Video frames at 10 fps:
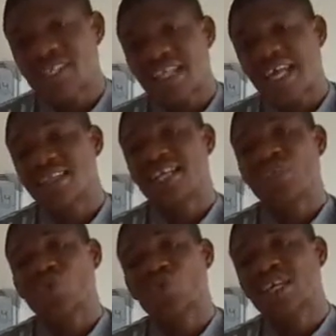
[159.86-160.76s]
is that they
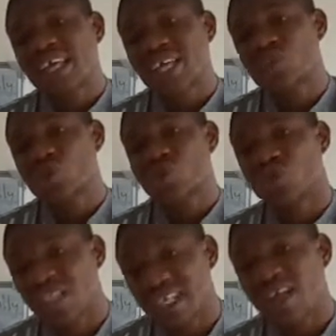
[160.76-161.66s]
don't get to
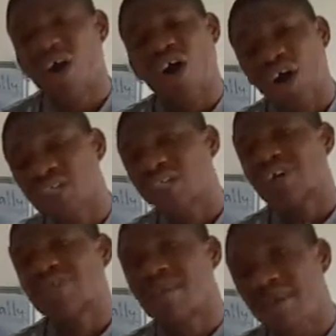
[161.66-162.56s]
the heart
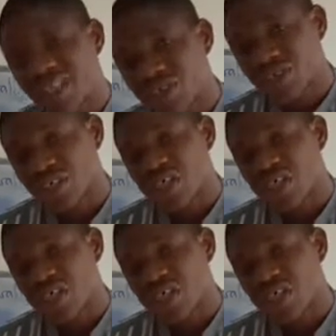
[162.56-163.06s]
of the matter.